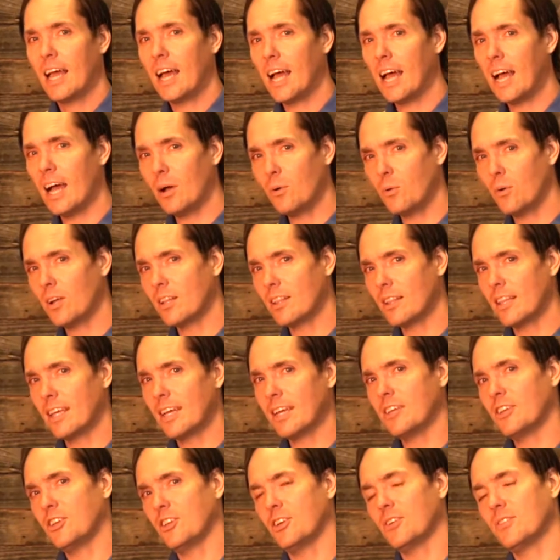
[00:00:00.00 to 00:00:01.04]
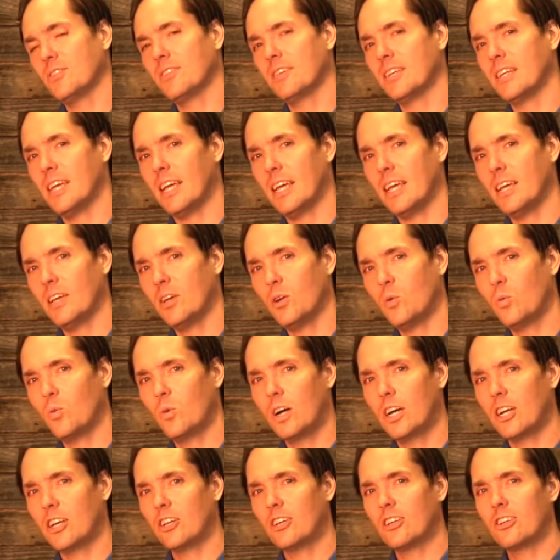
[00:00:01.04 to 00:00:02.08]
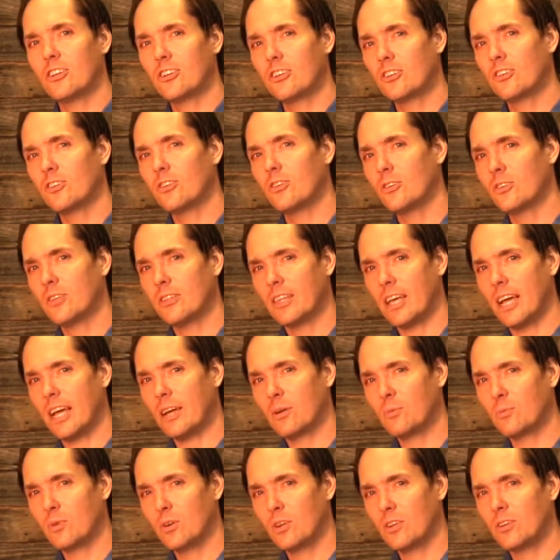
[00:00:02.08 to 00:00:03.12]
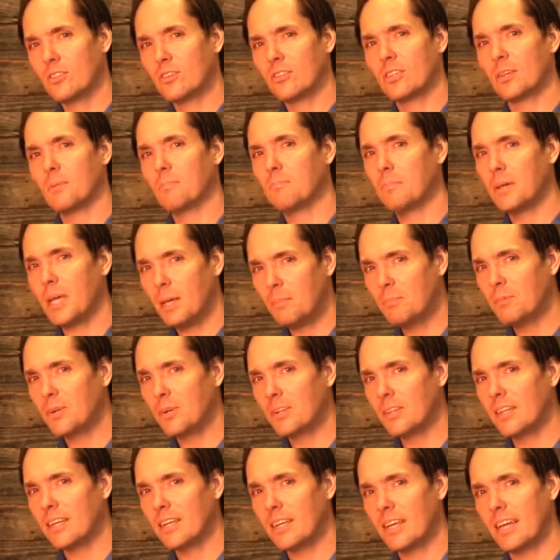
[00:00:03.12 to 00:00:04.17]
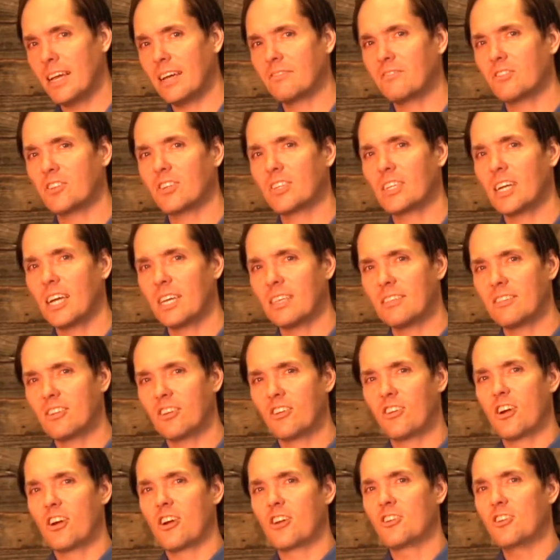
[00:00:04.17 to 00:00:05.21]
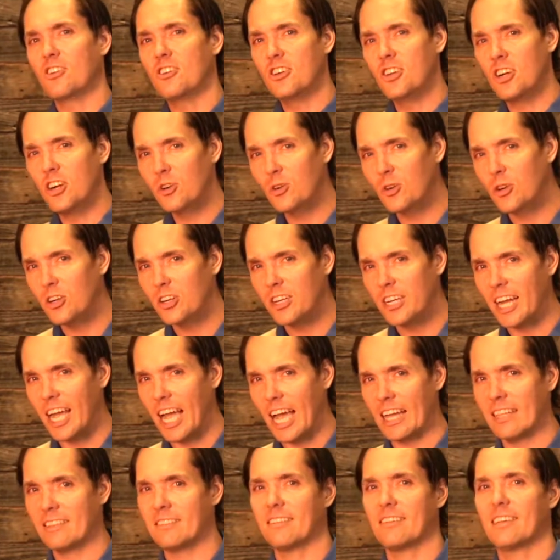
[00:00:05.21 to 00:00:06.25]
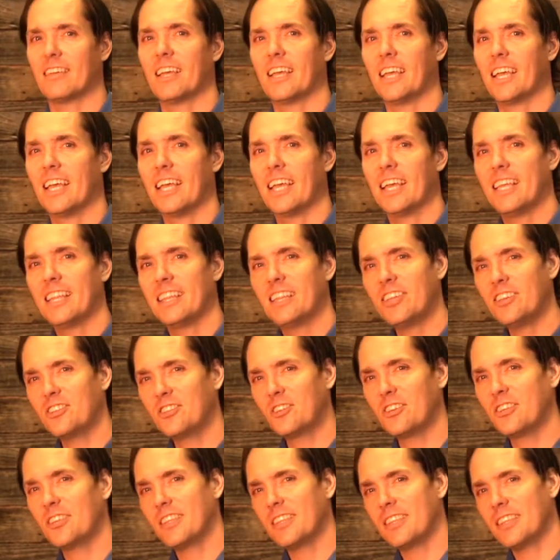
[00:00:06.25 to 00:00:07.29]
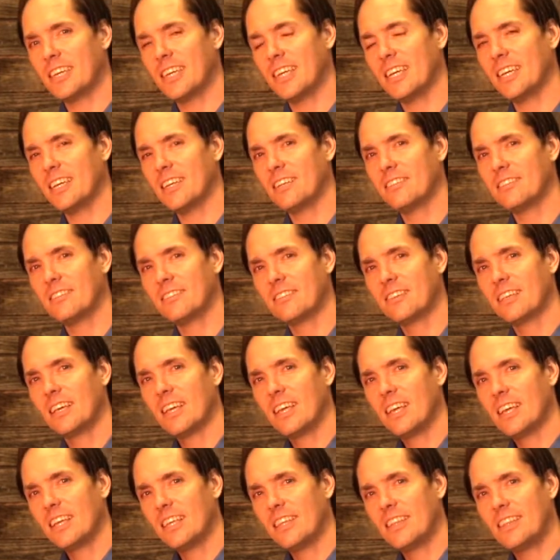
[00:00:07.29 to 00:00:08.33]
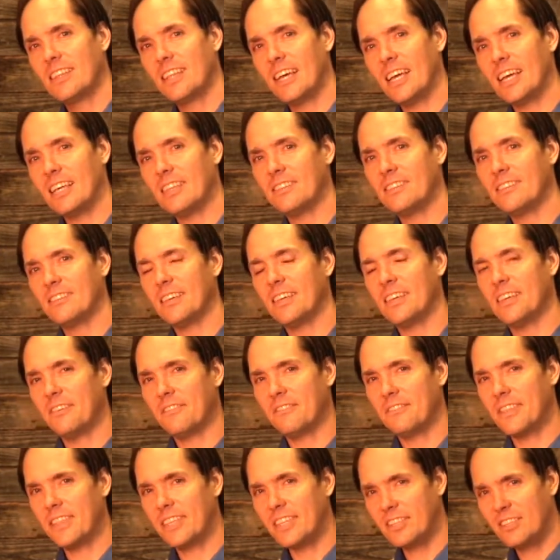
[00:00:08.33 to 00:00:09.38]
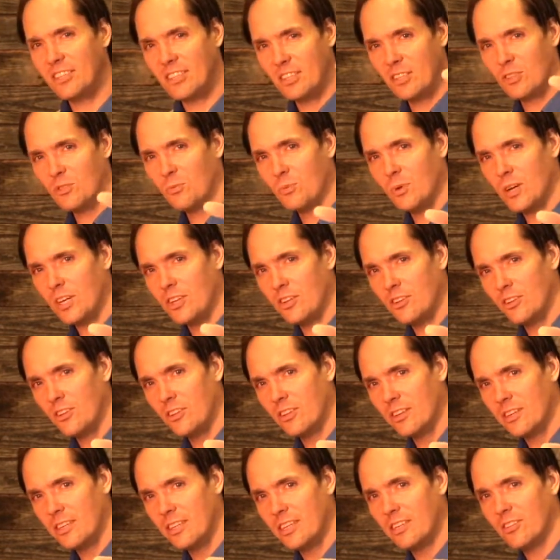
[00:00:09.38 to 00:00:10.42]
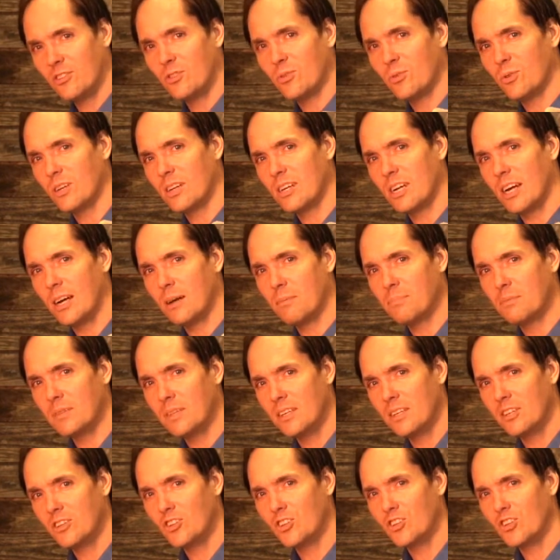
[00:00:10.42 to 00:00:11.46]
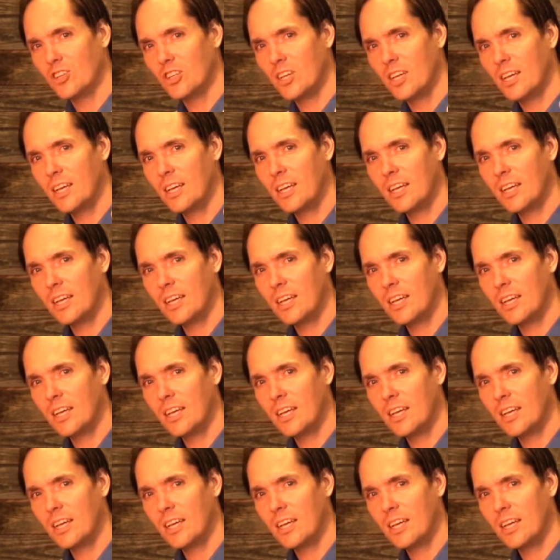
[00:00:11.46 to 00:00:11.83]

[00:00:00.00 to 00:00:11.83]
I want to let you know today what Google AdWords and pay-per-click advertising are no good at. These are the things that if this is what you're looking to accomplish,